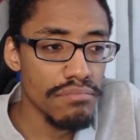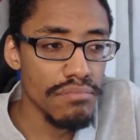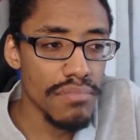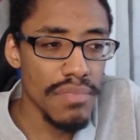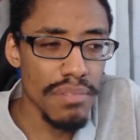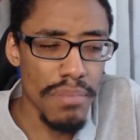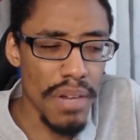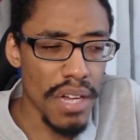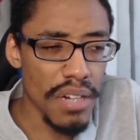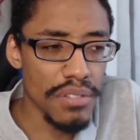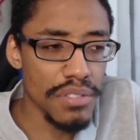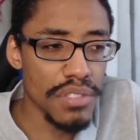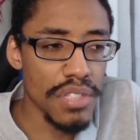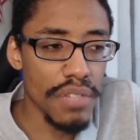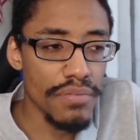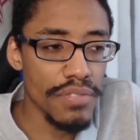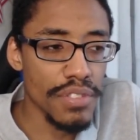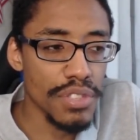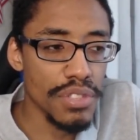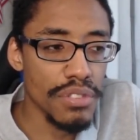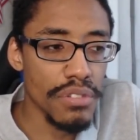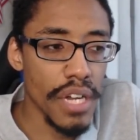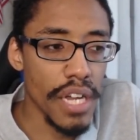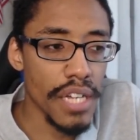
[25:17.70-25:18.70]

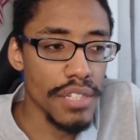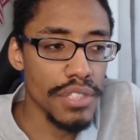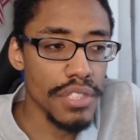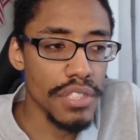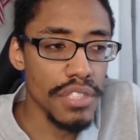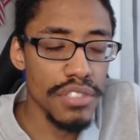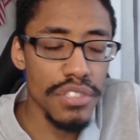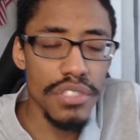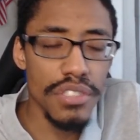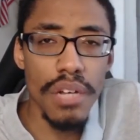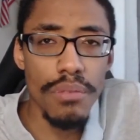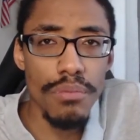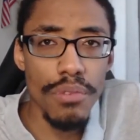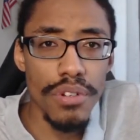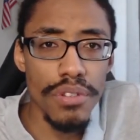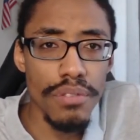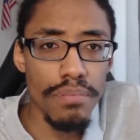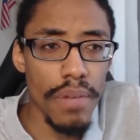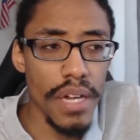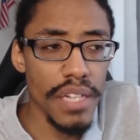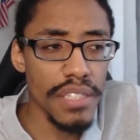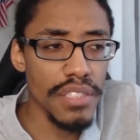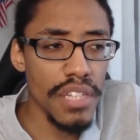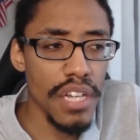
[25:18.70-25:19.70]
is trash, and it's not
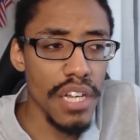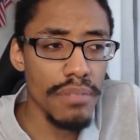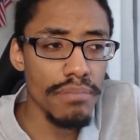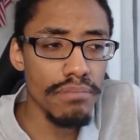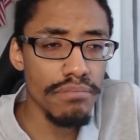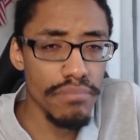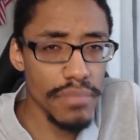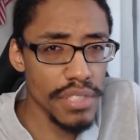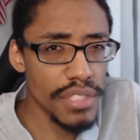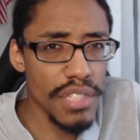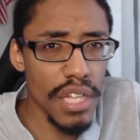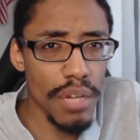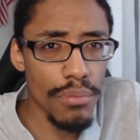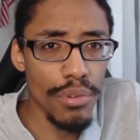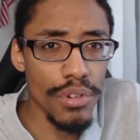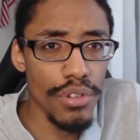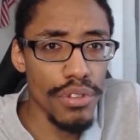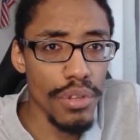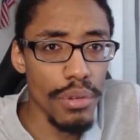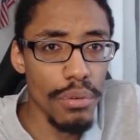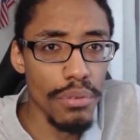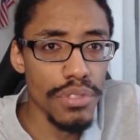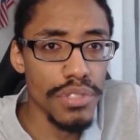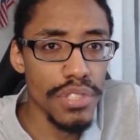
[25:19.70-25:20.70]
worth my time. It's not
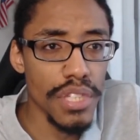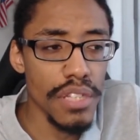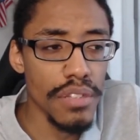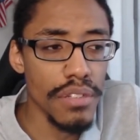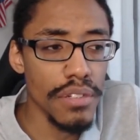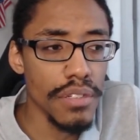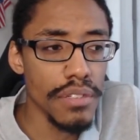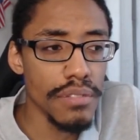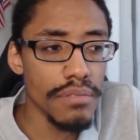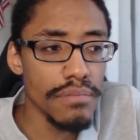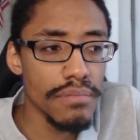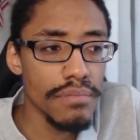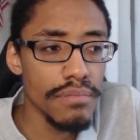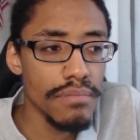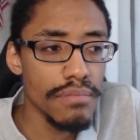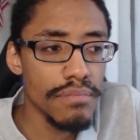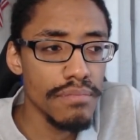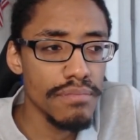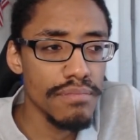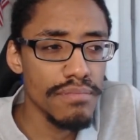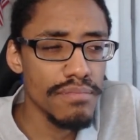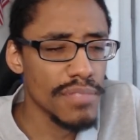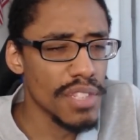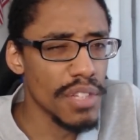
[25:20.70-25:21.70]
worth yours either.
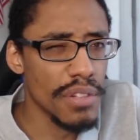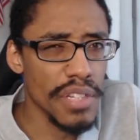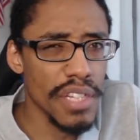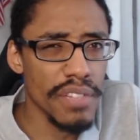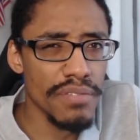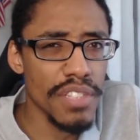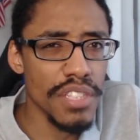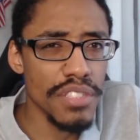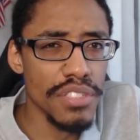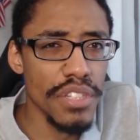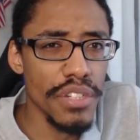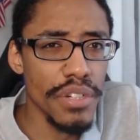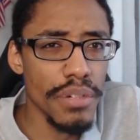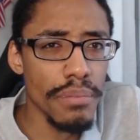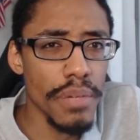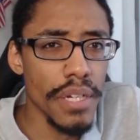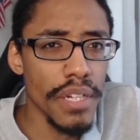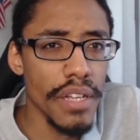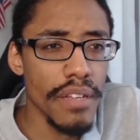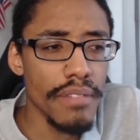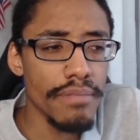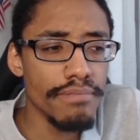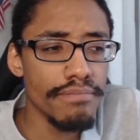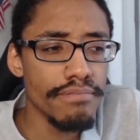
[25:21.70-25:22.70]
Don't give Disney your
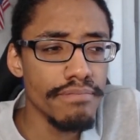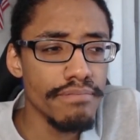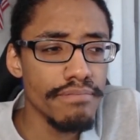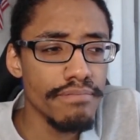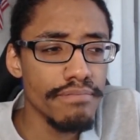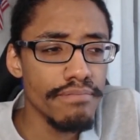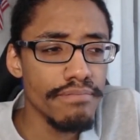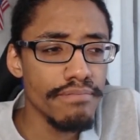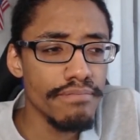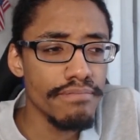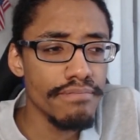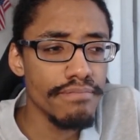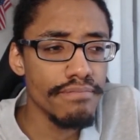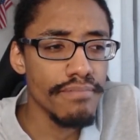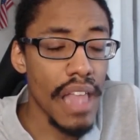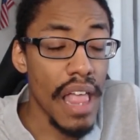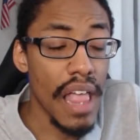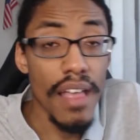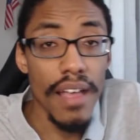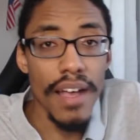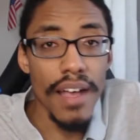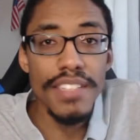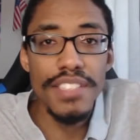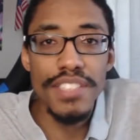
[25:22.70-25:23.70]
money.
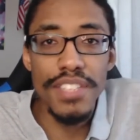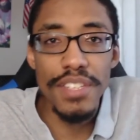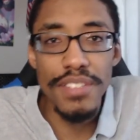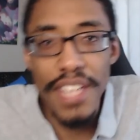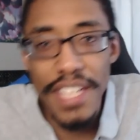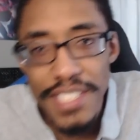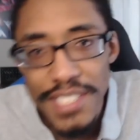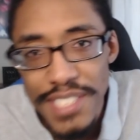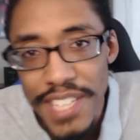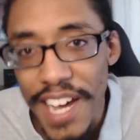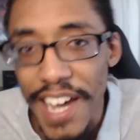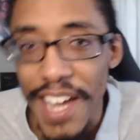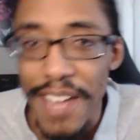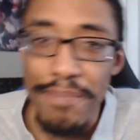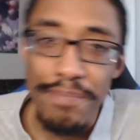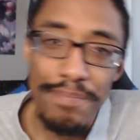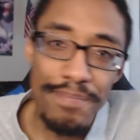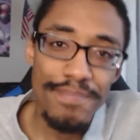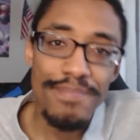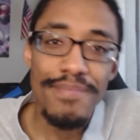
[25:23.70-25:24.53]
Until next time,